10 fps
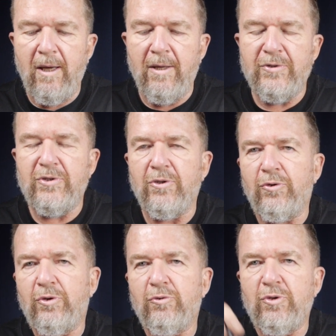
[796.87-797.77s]
And so
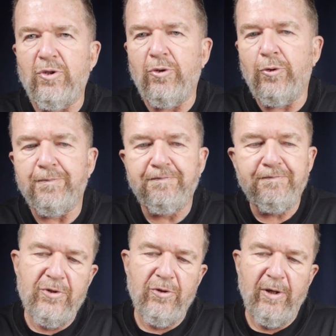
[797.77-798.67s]
you do
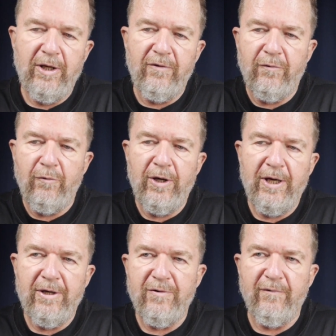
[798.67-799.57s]

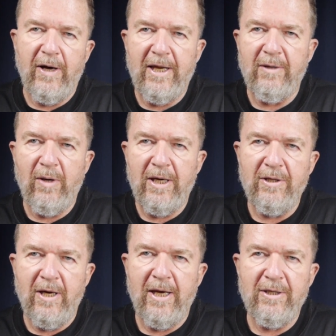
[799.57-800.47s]
283 divided by
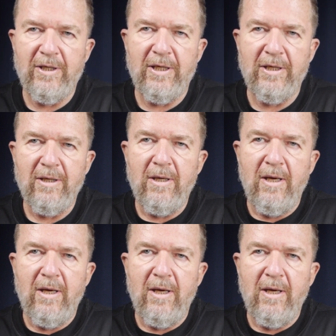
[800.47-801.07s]
90,